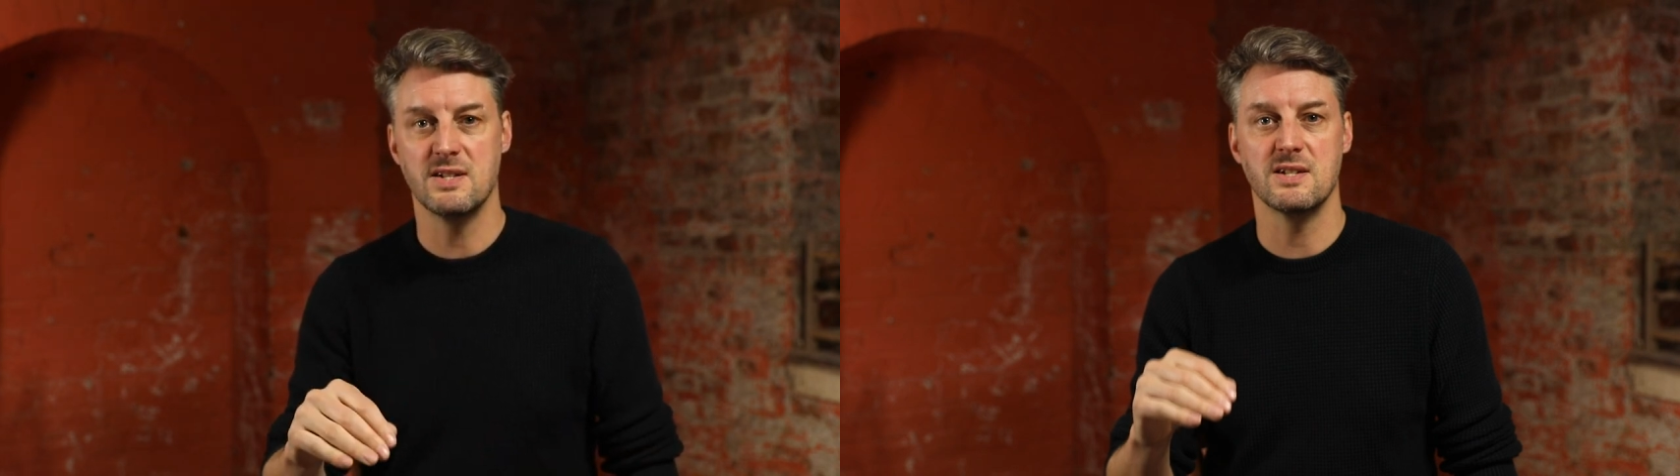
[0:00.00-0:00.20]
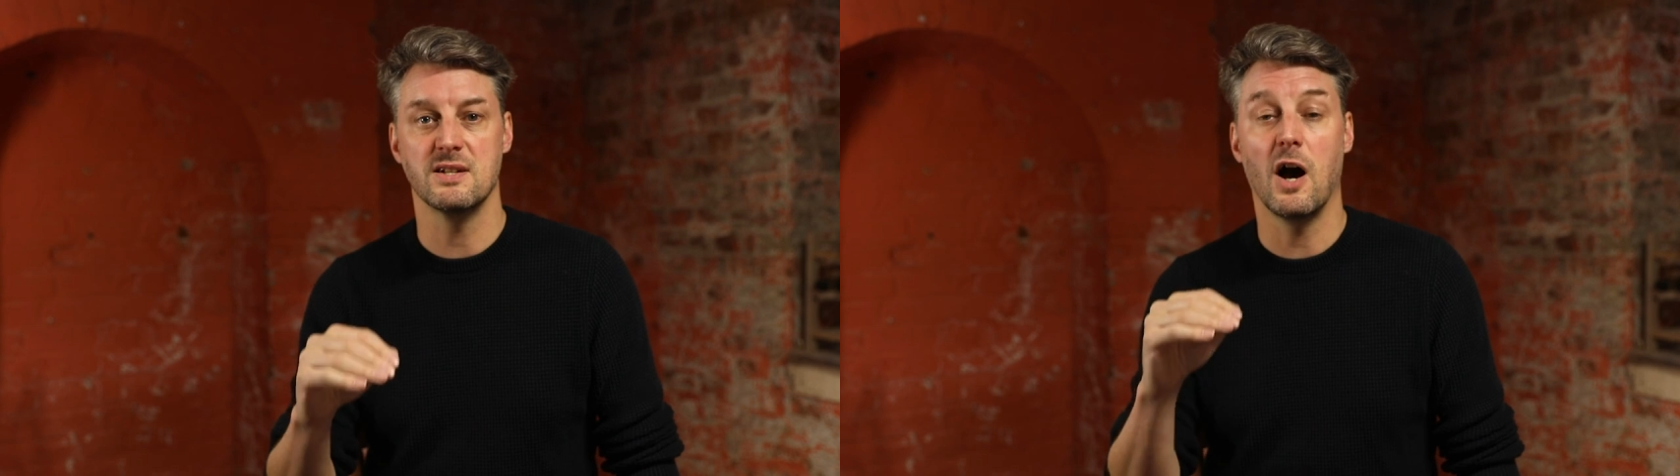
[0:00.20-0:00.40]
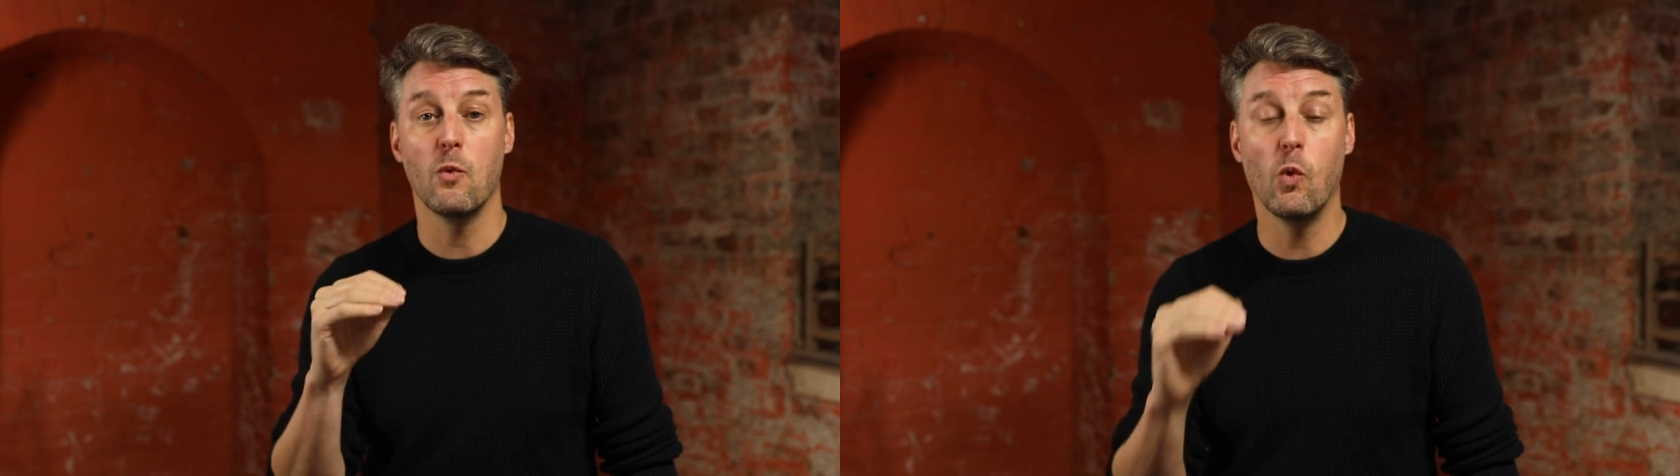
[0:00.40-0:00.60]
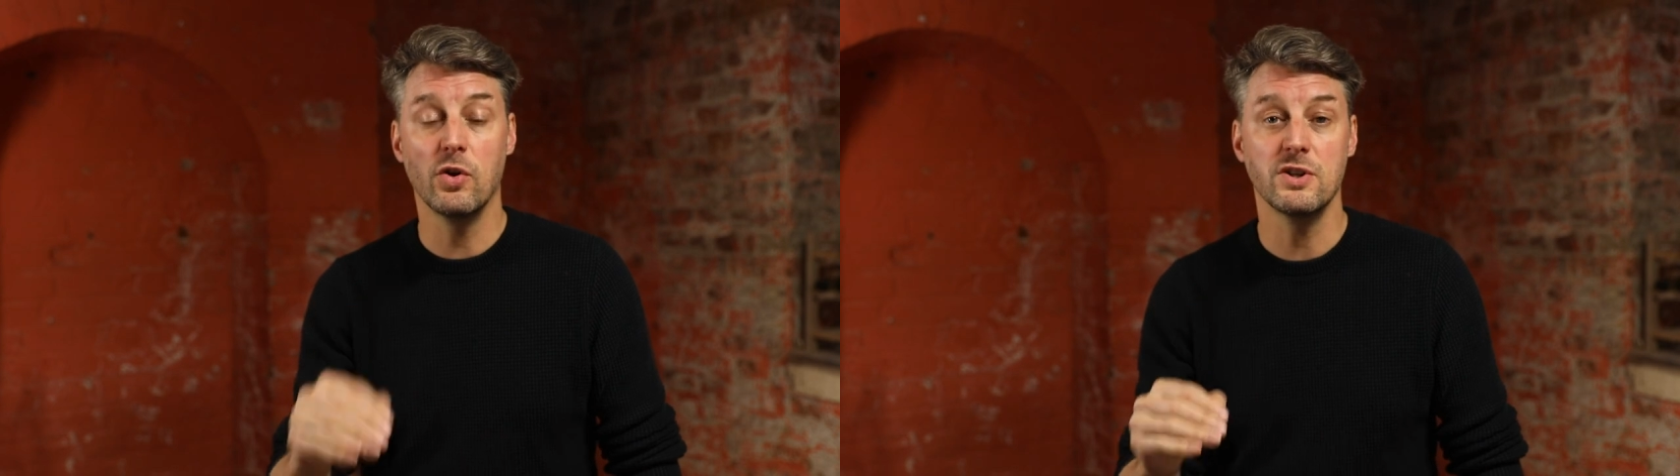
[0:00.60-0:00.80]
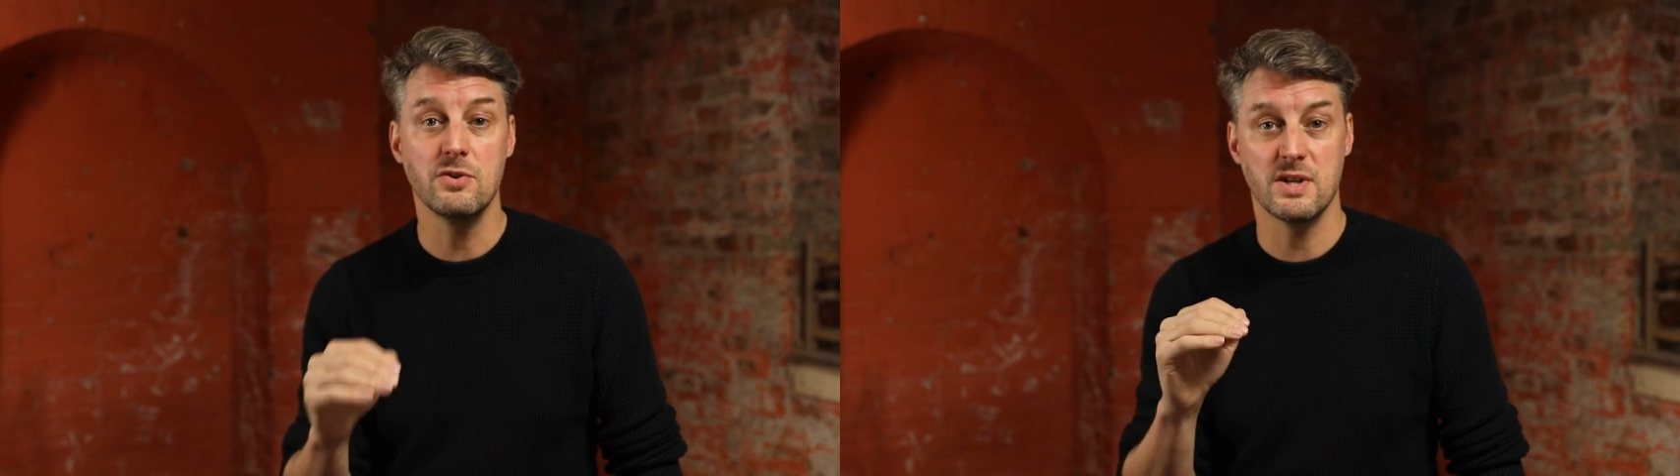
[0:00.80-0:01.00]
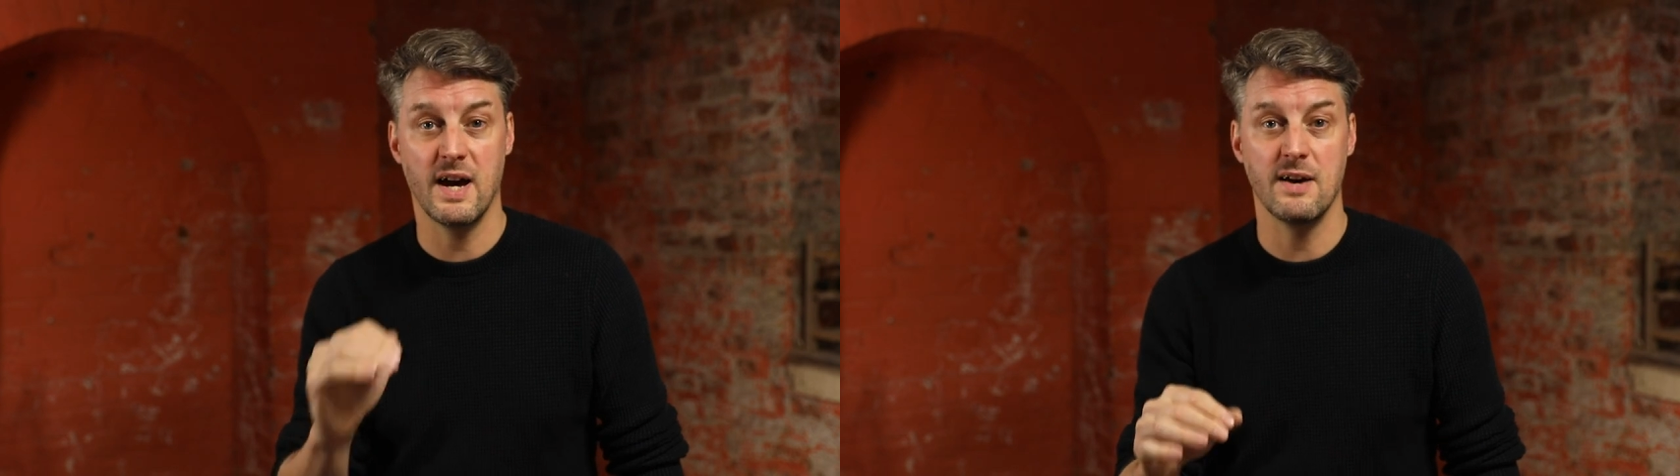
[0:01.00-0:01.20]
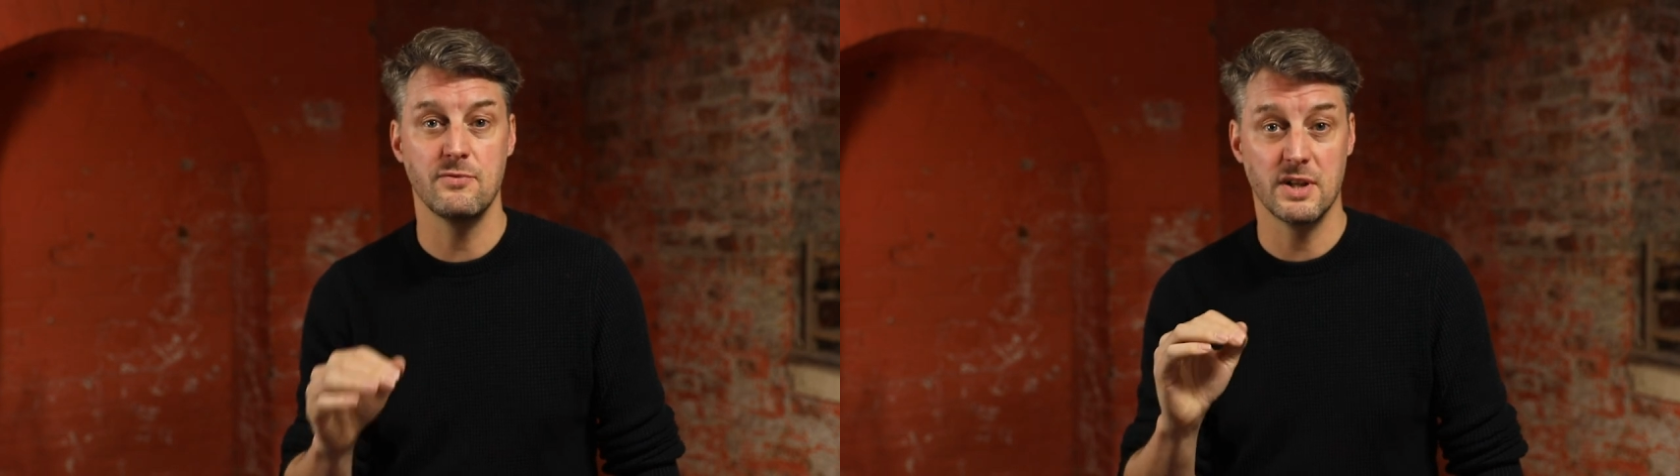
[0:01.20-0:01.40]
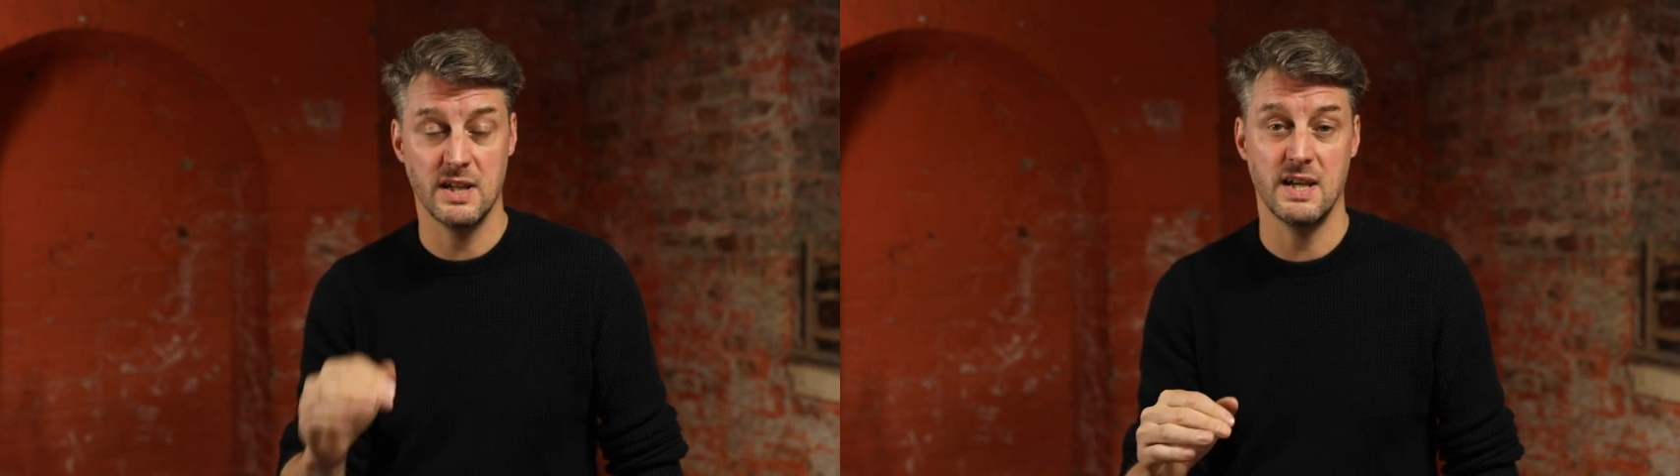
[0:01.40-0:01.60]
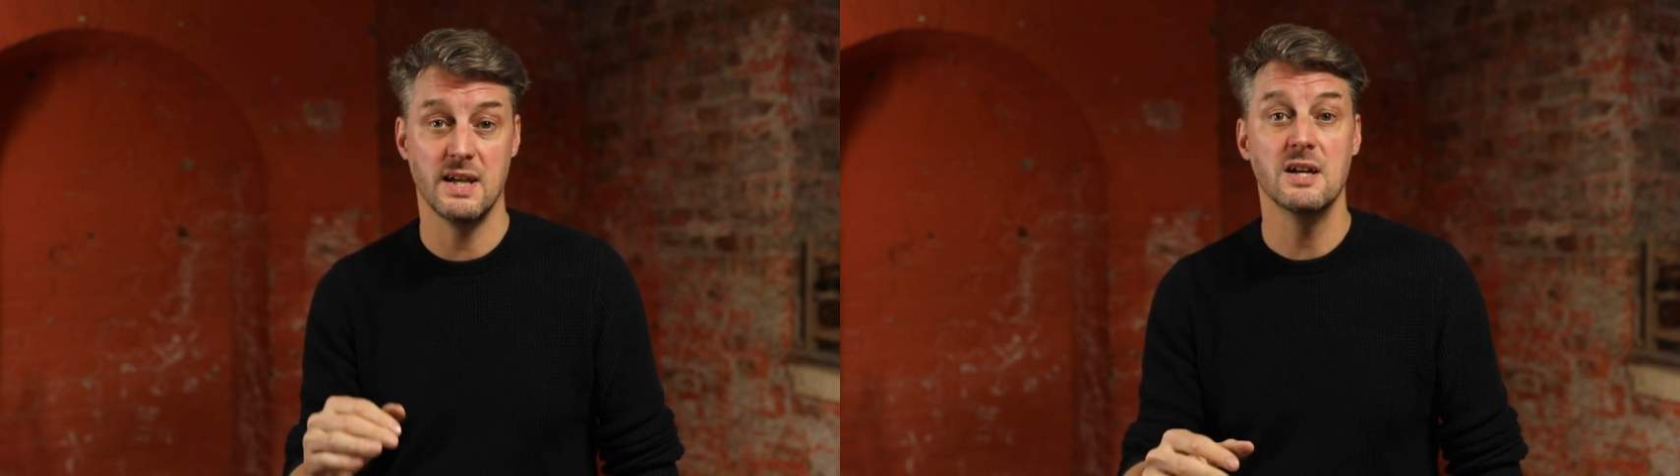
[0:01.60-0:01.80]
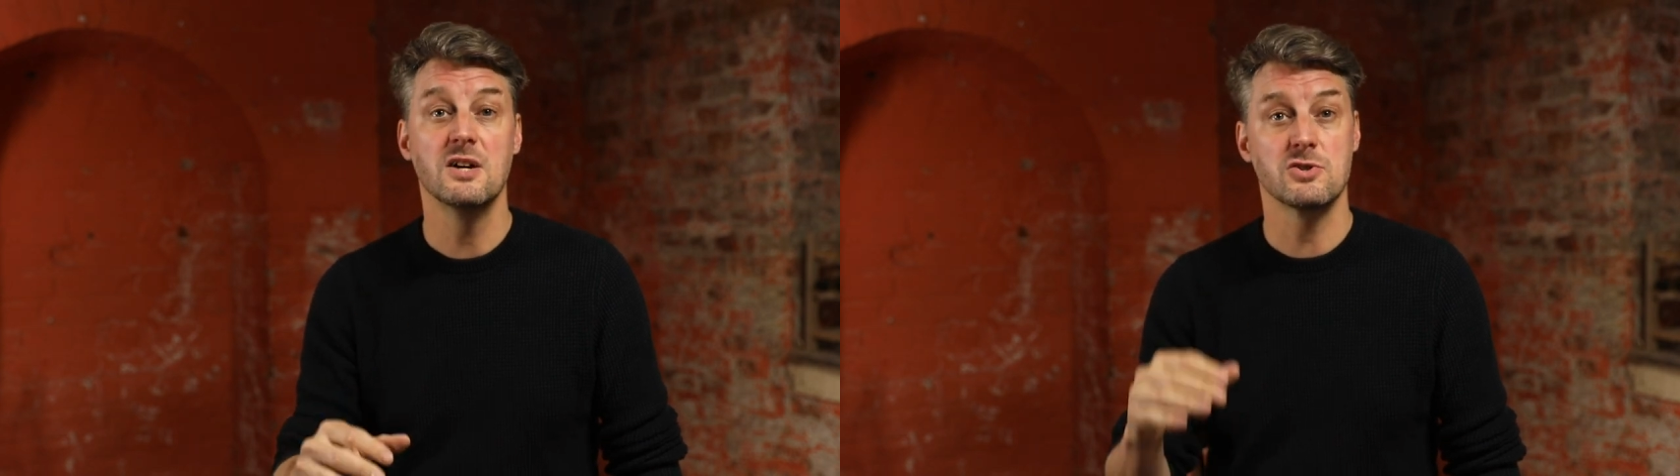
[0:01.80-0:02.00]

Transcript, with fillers: is that I want you to have the kit